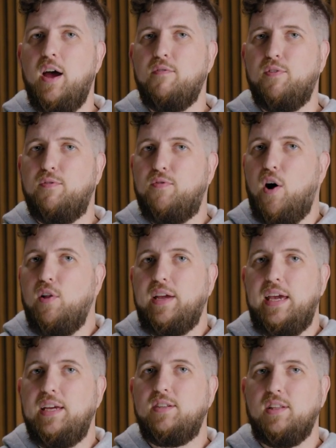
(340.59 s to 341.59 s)
from falling
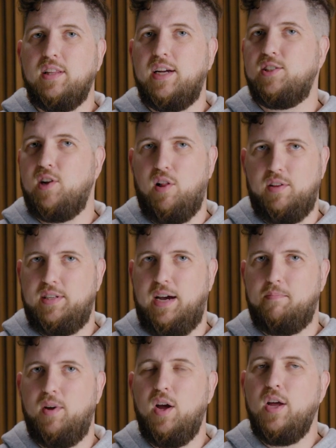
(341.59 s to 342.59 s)
into lust all the time.